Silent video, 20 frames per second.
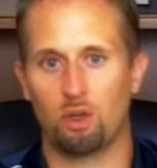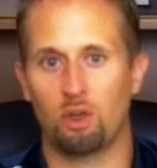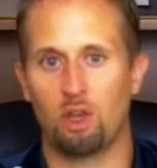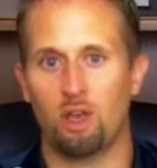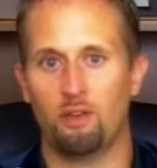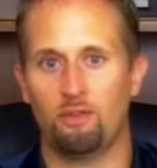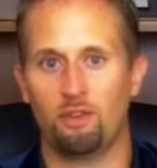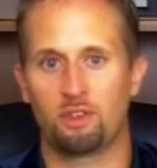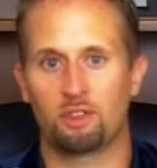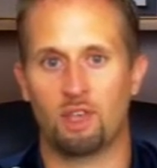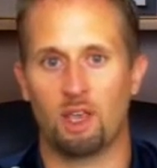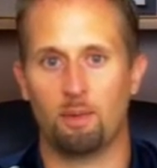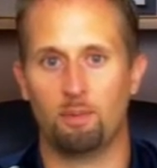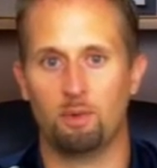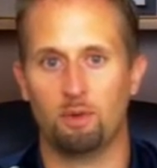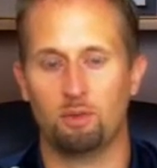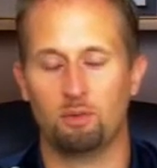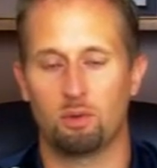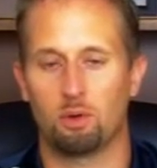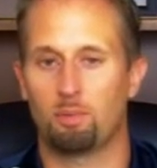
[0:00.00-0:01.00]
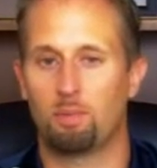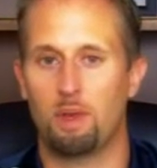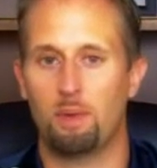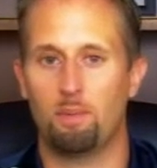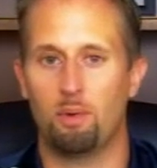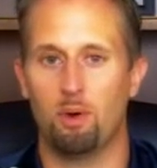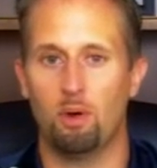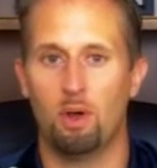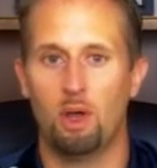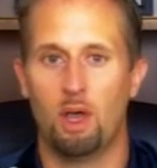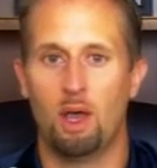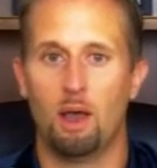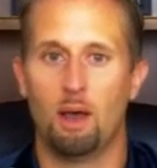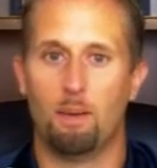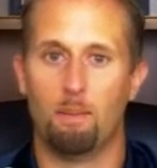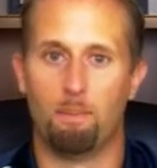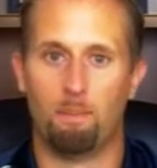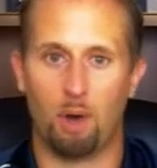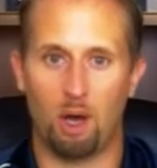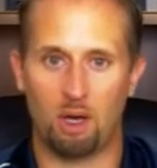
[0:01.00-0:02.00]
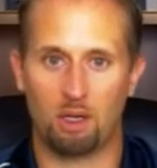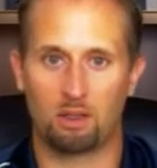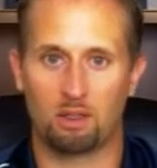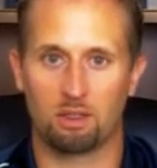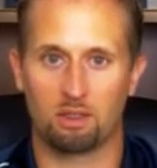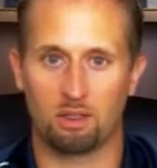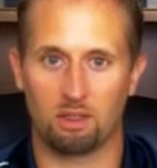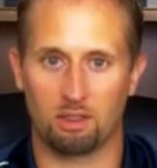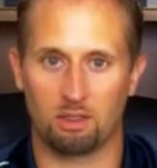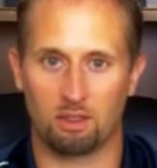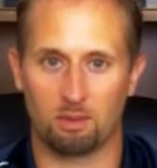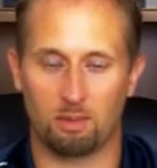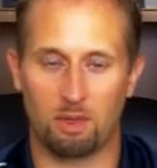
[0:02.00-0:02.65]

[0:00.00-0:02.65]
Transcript: life examples where people buck the system.